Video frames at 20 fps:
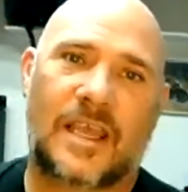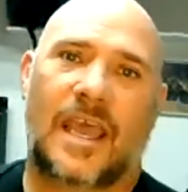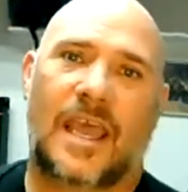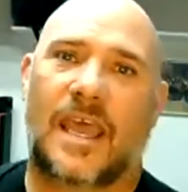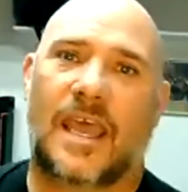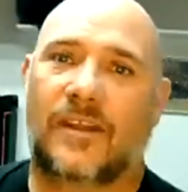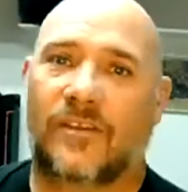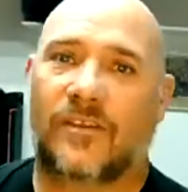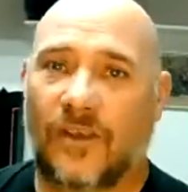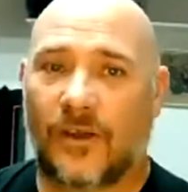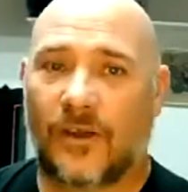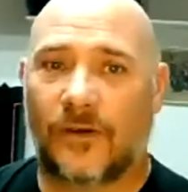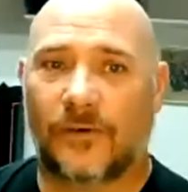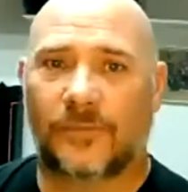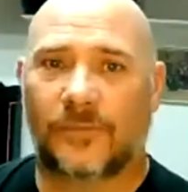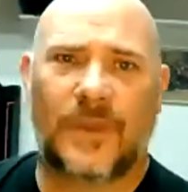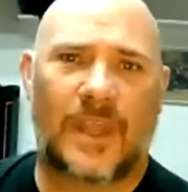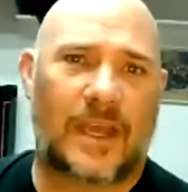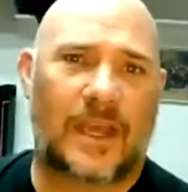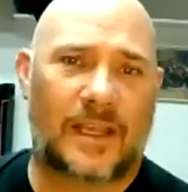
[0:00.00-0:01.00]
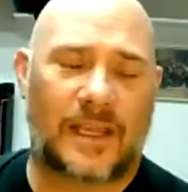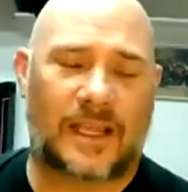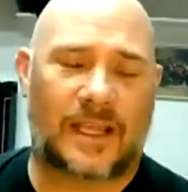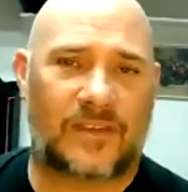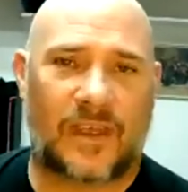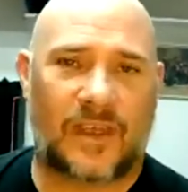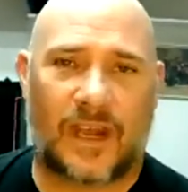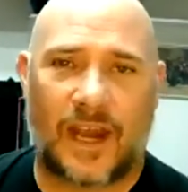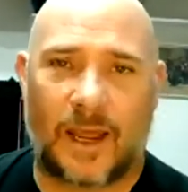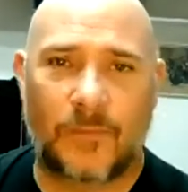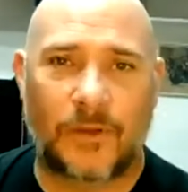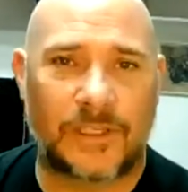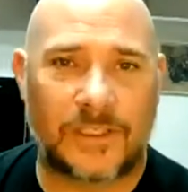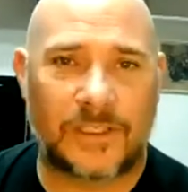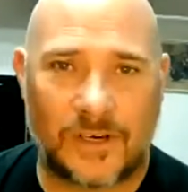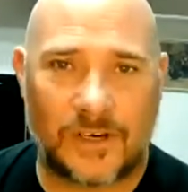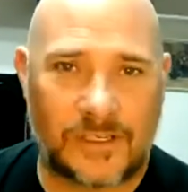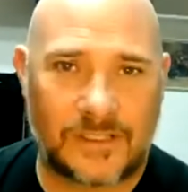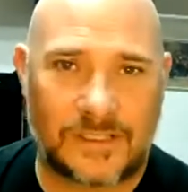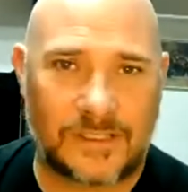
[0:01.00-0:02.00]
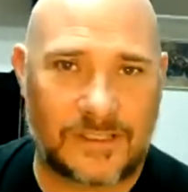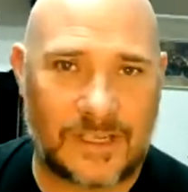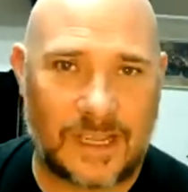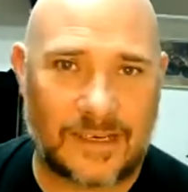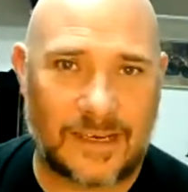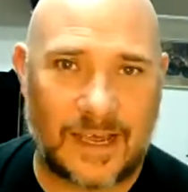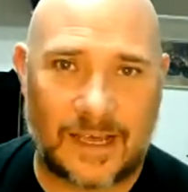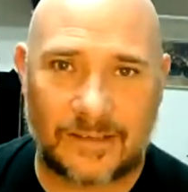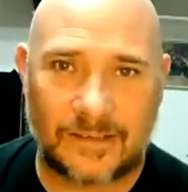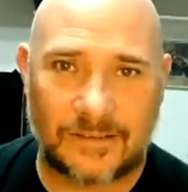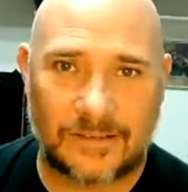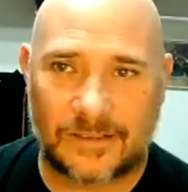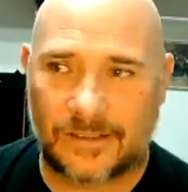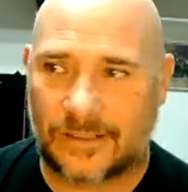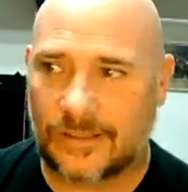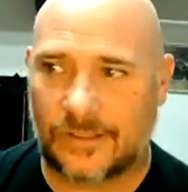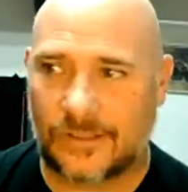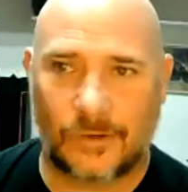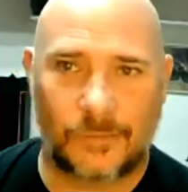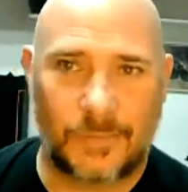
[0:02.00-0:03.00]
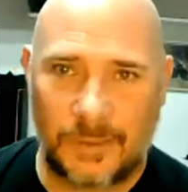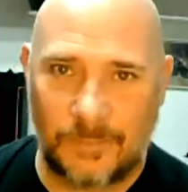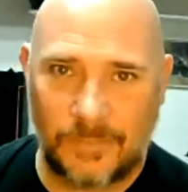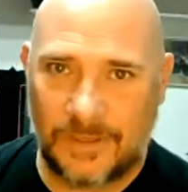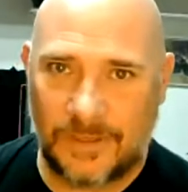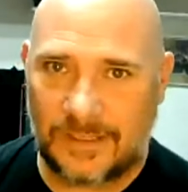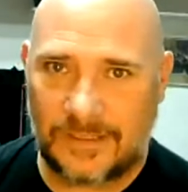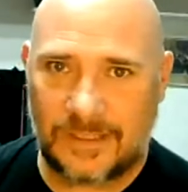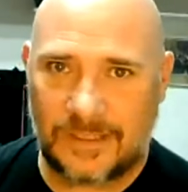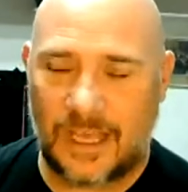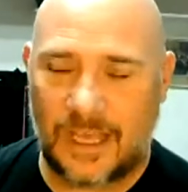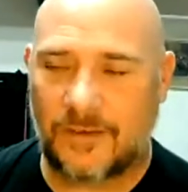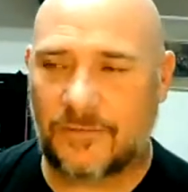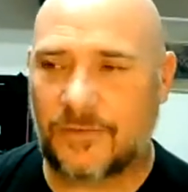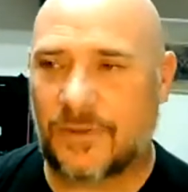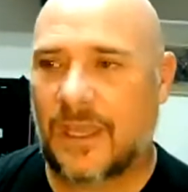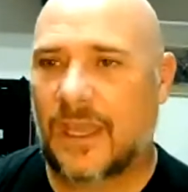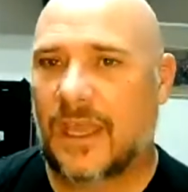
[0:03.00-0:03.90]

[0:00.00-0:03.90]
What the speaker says: And so, like I said, I'm only charging $10 to show people this stuff.